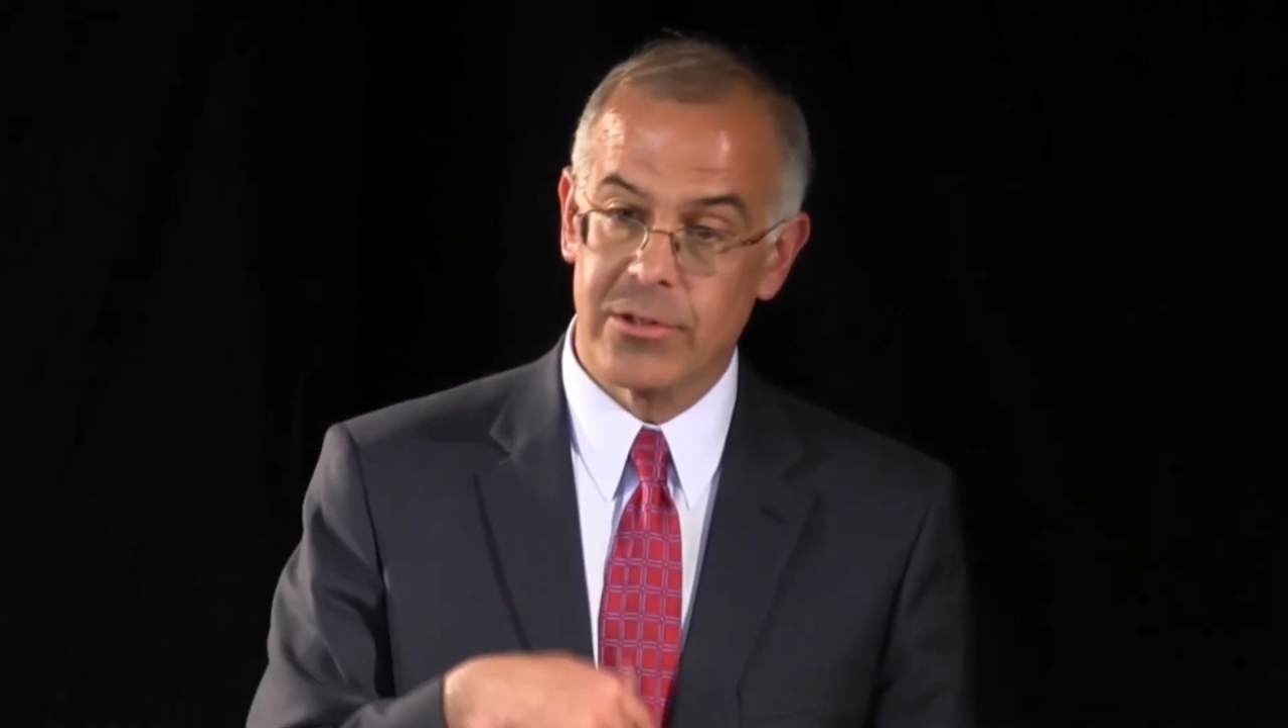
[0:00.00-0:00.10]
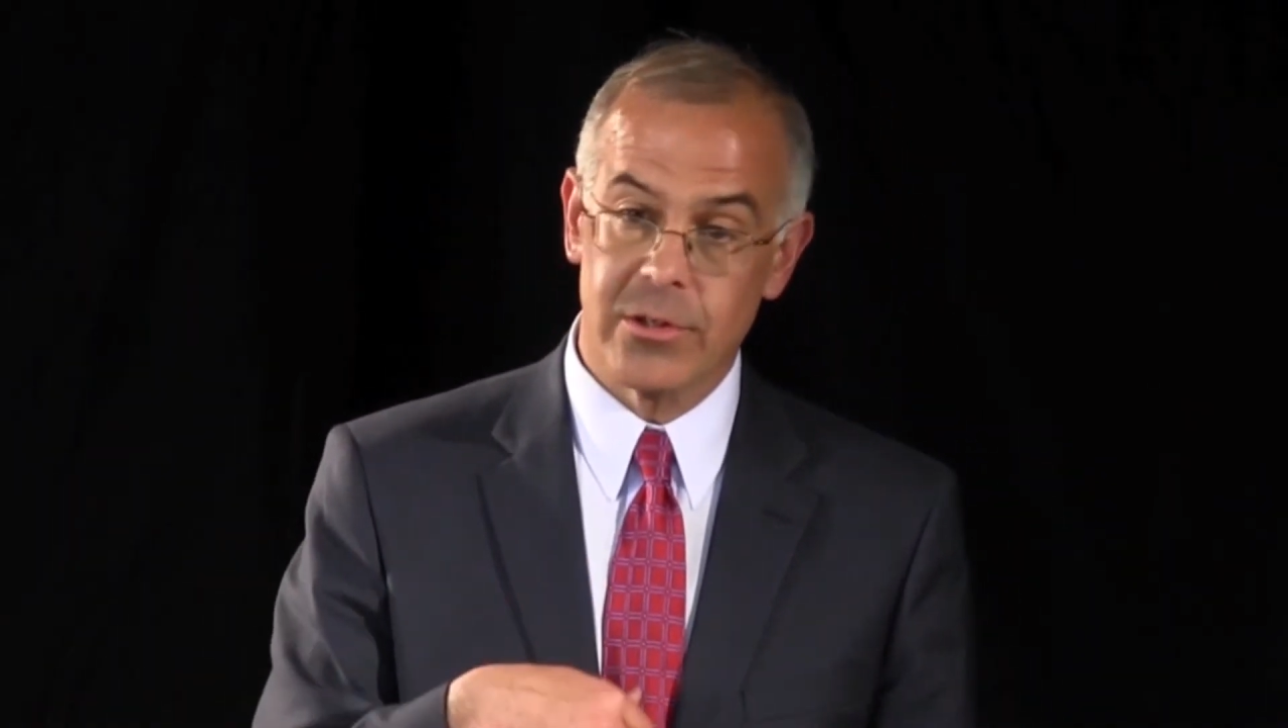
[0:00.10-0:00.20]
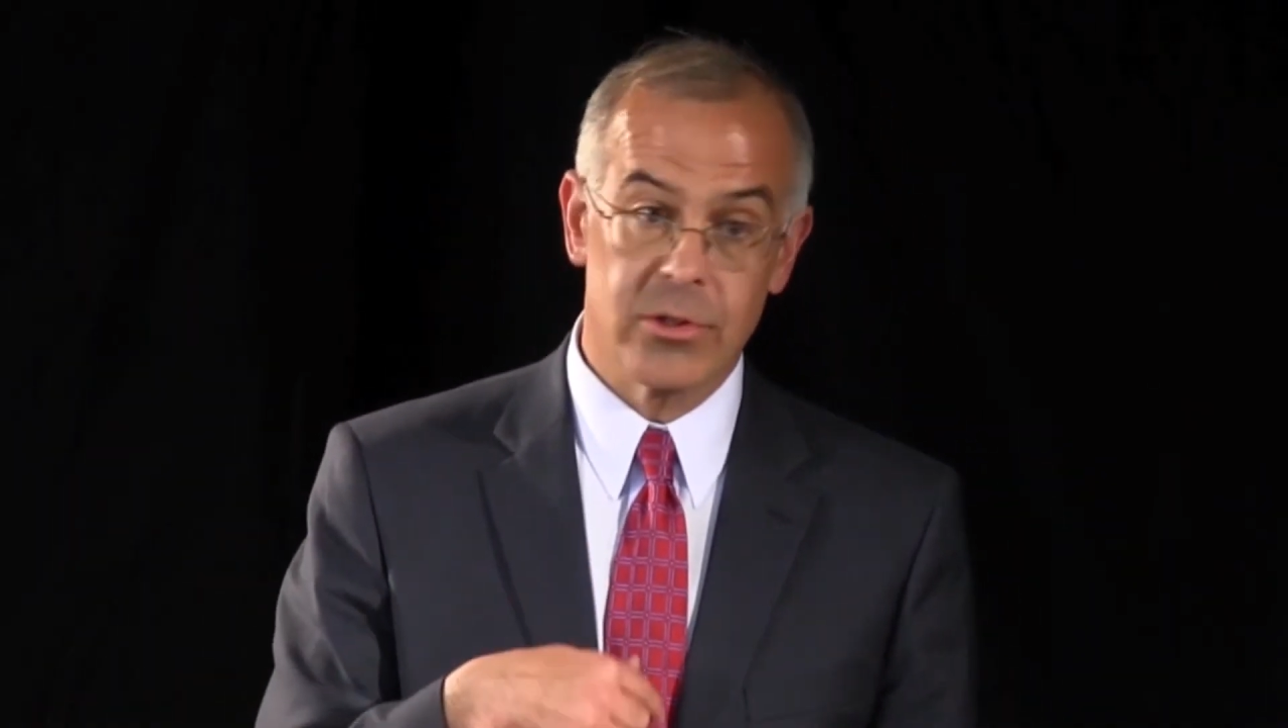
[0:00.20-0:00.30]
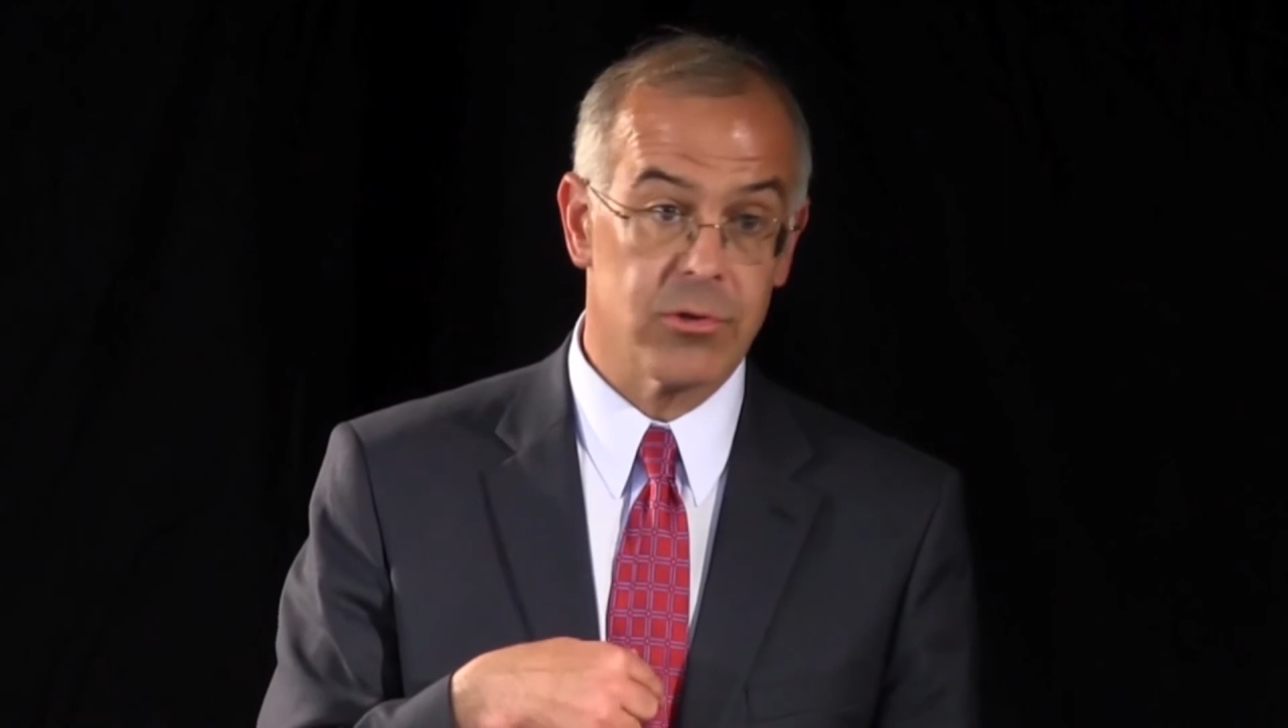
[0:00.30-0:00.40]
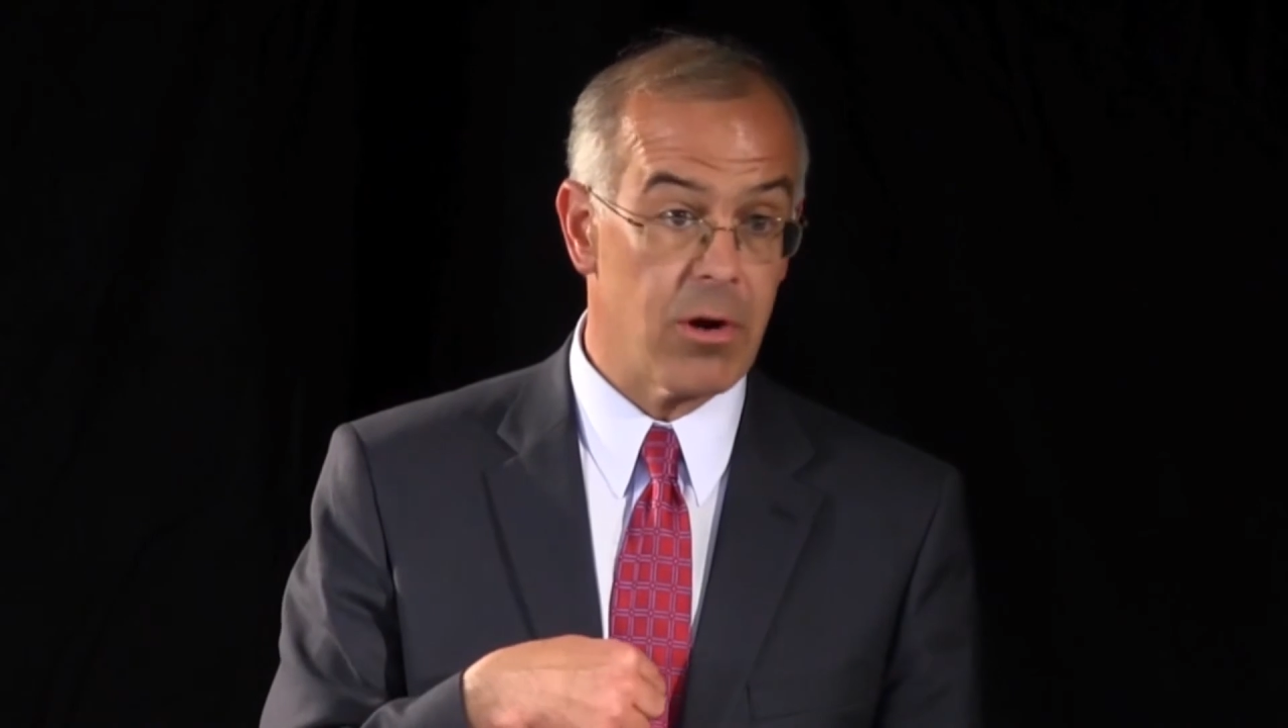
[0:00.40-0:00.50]
to
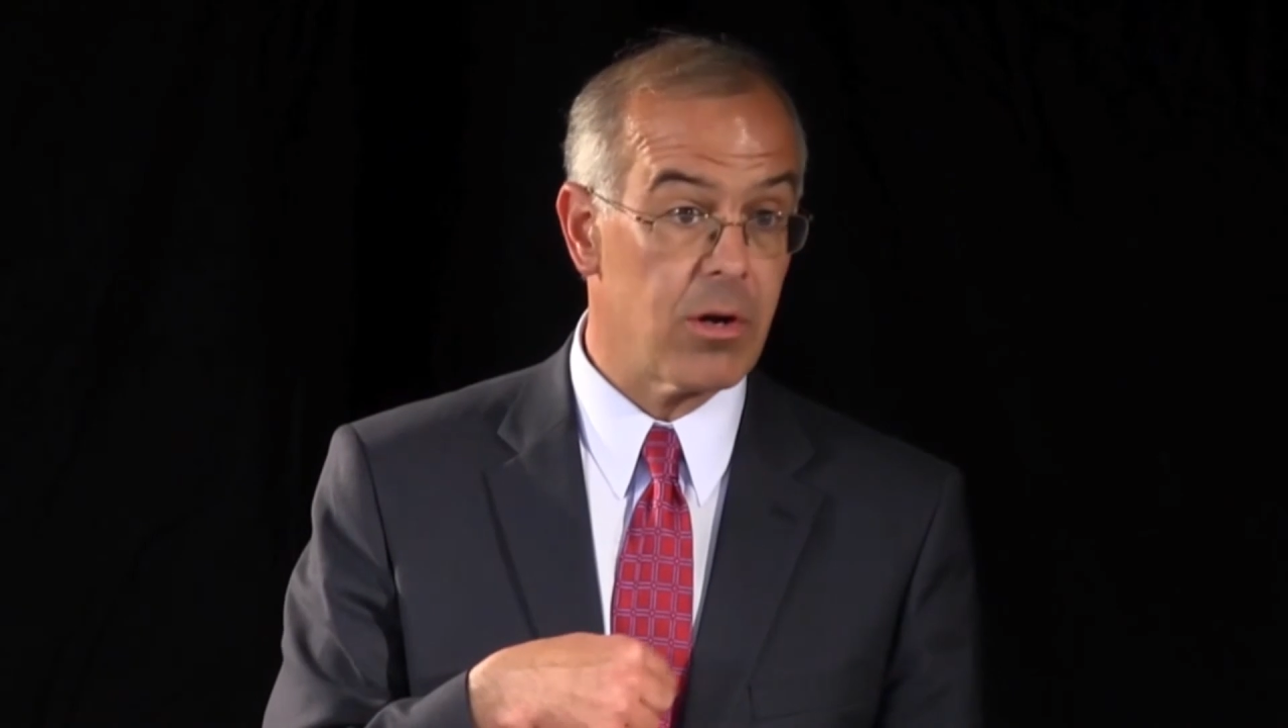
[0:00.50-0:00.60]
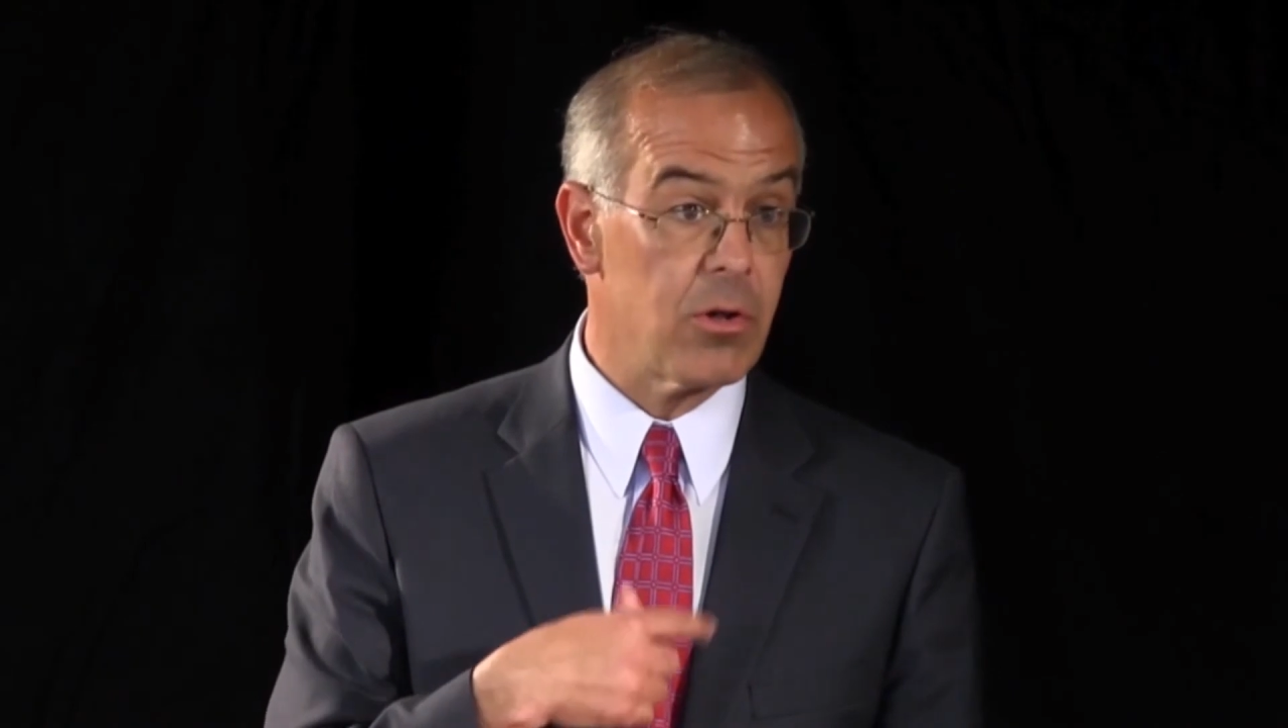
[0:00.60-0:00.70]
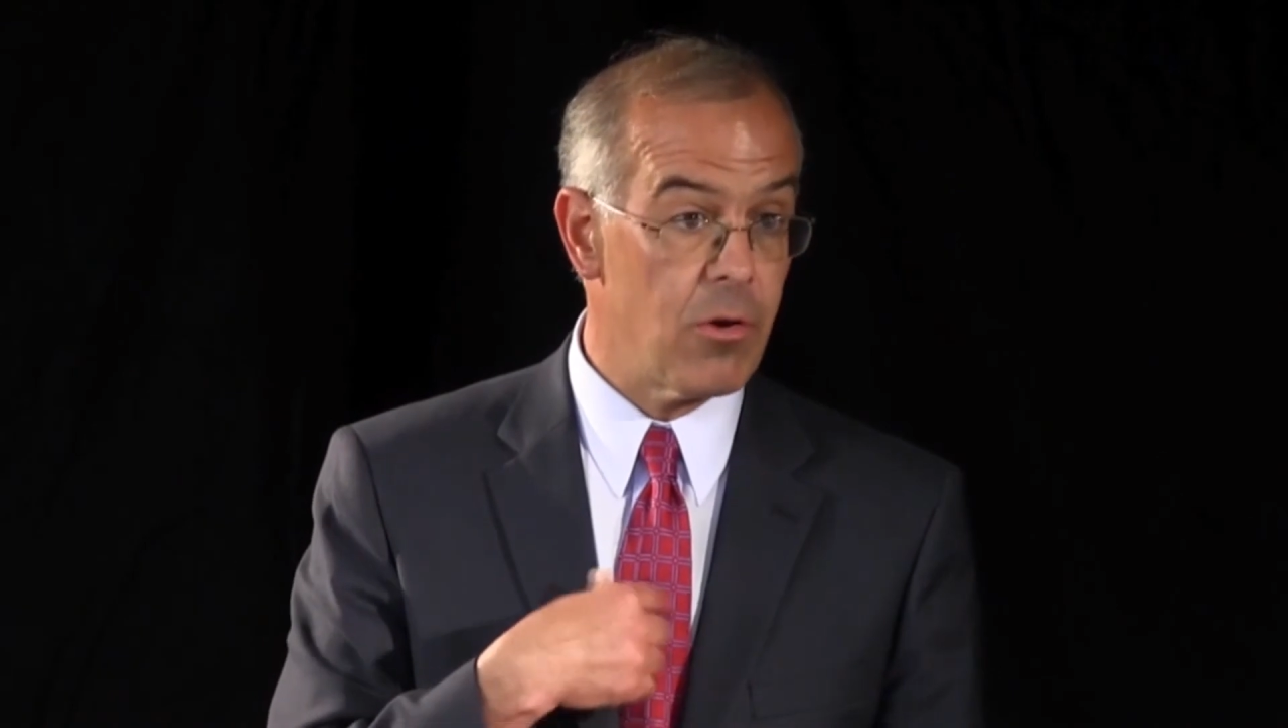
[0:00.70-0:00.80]
the struggle